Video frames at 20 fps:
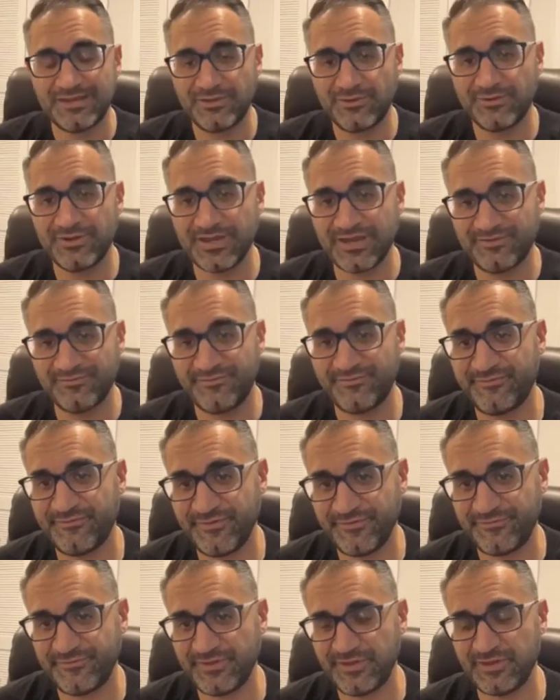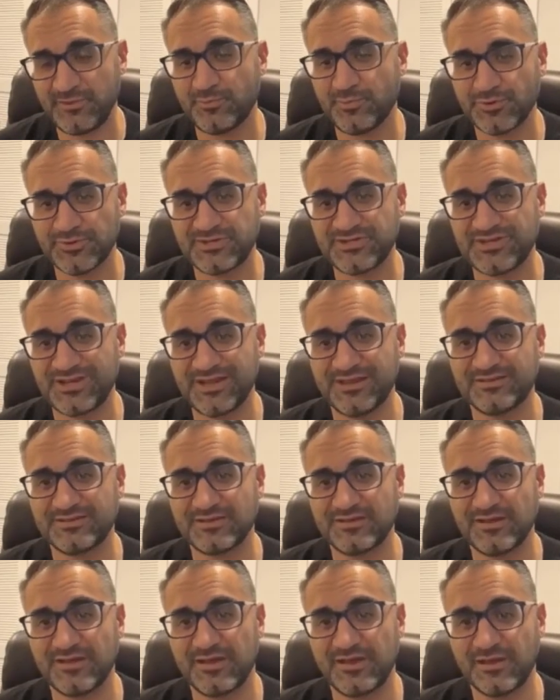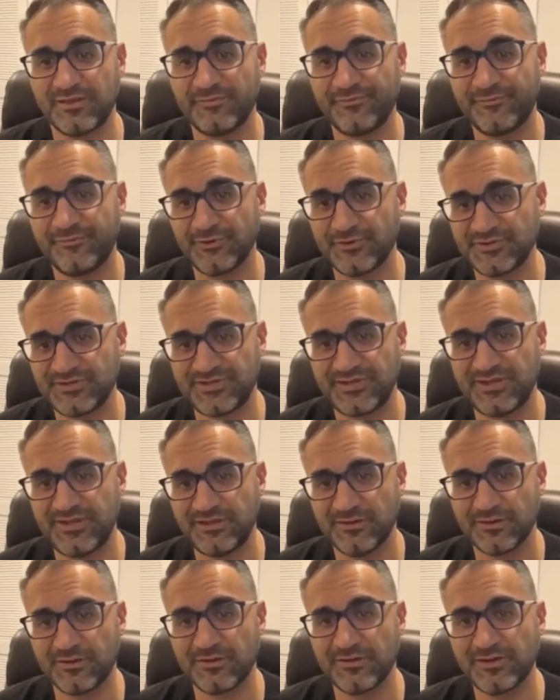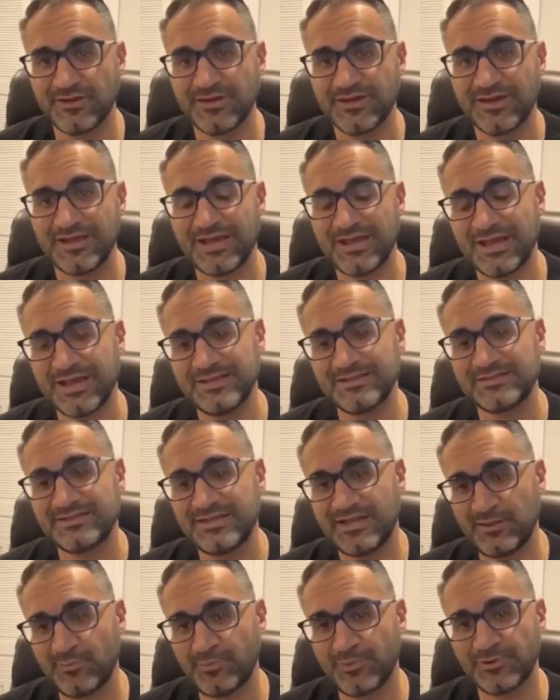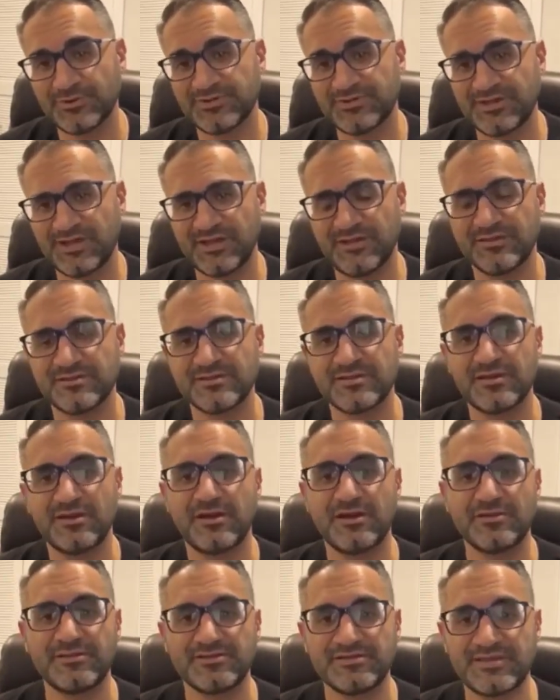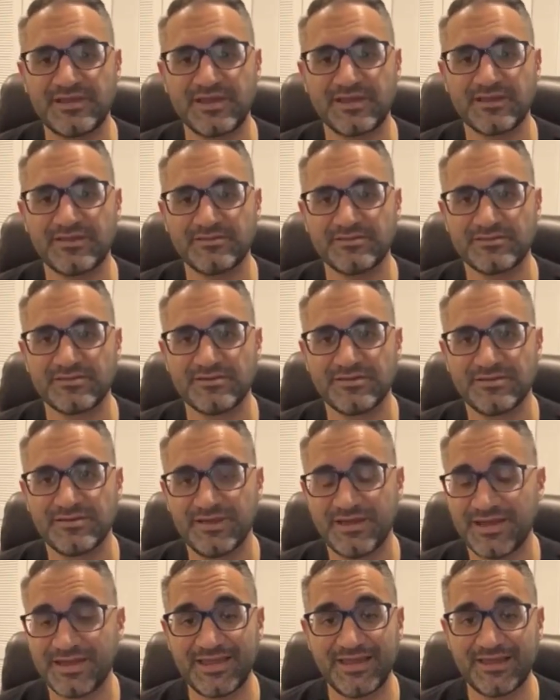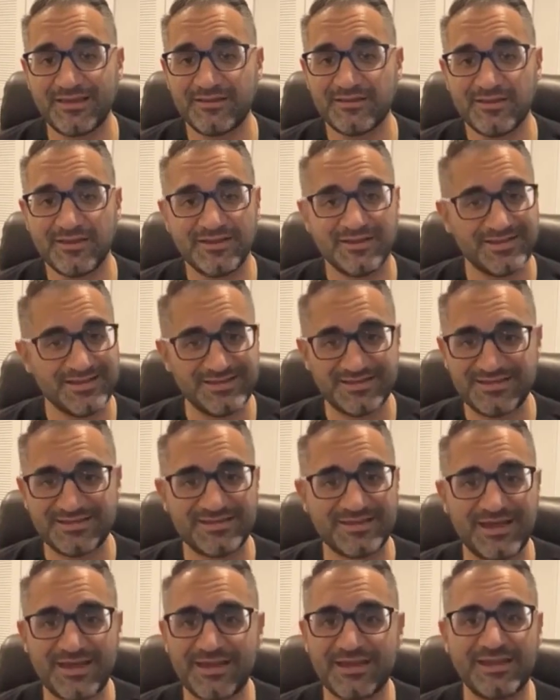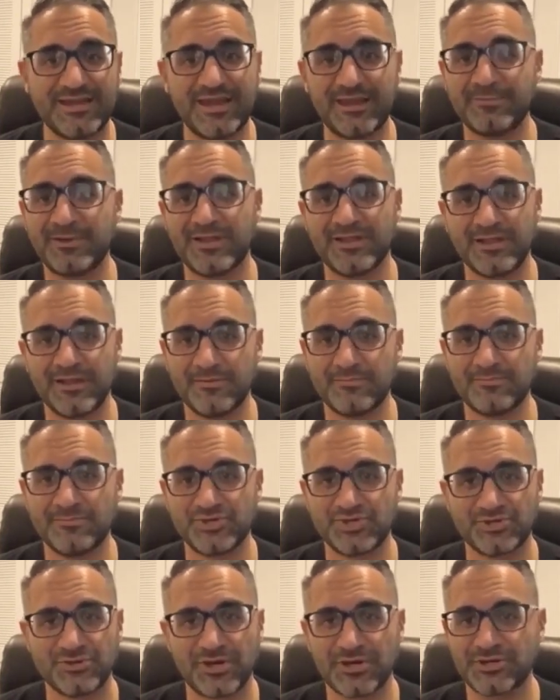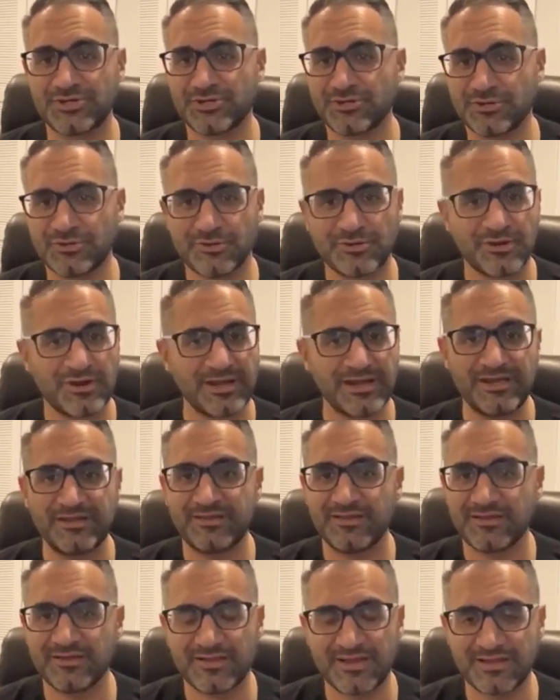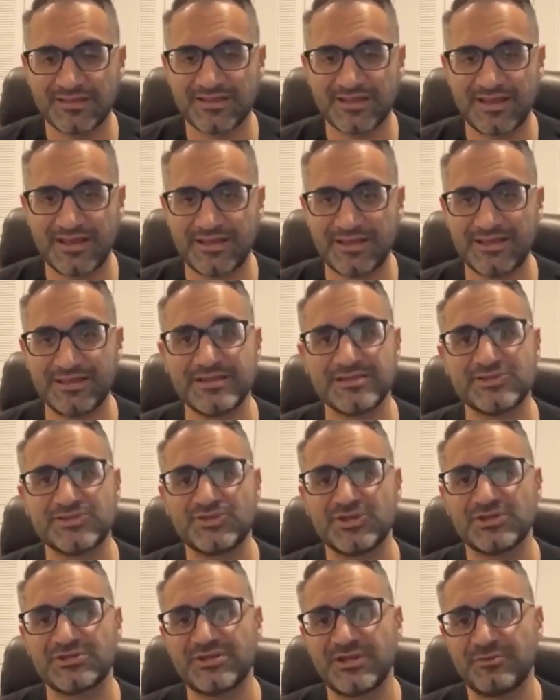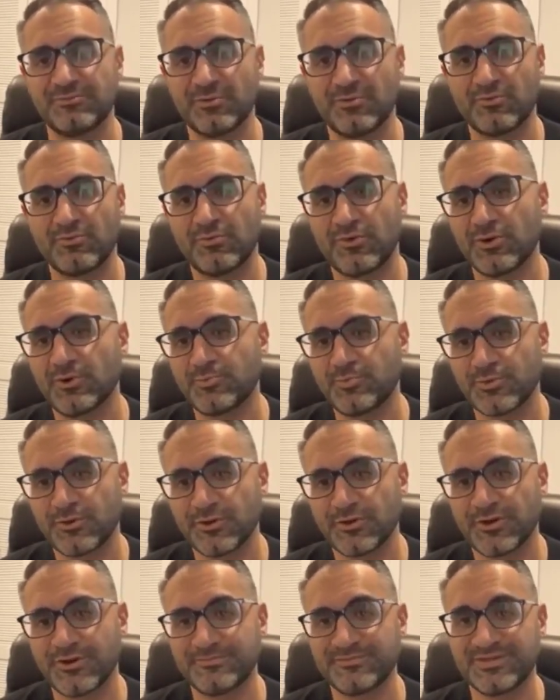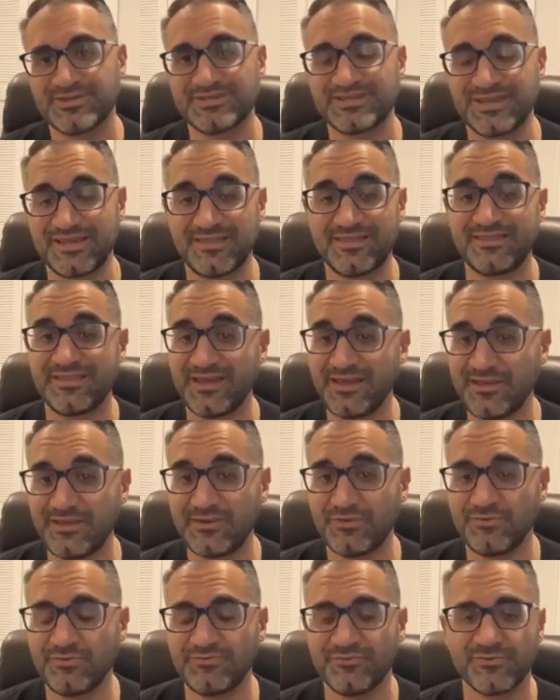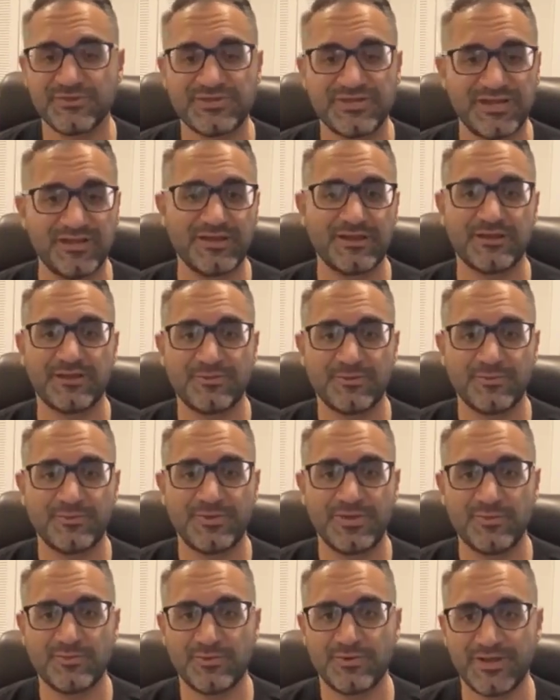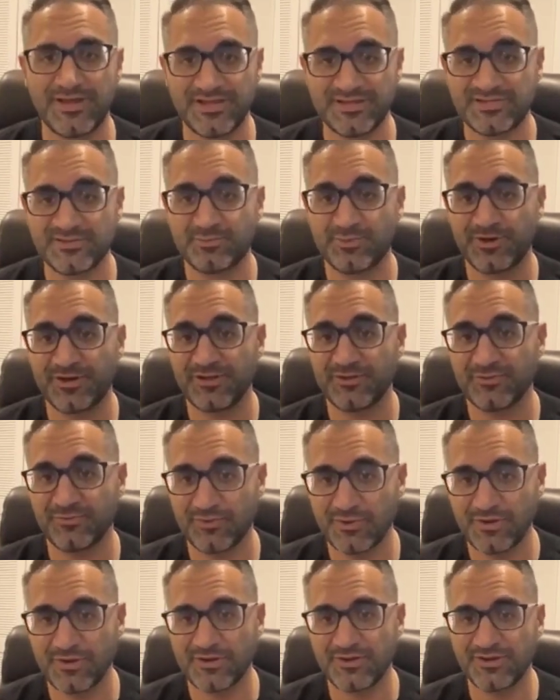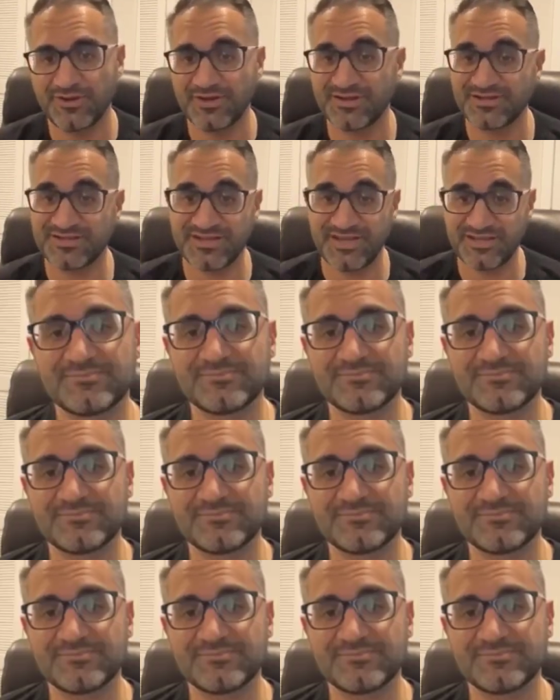You get 15% on the first tier and 10% on the second. Again, this is not an MLM structure or anything like that. It is just a reward program to say thank you for telling other people and spreading the word.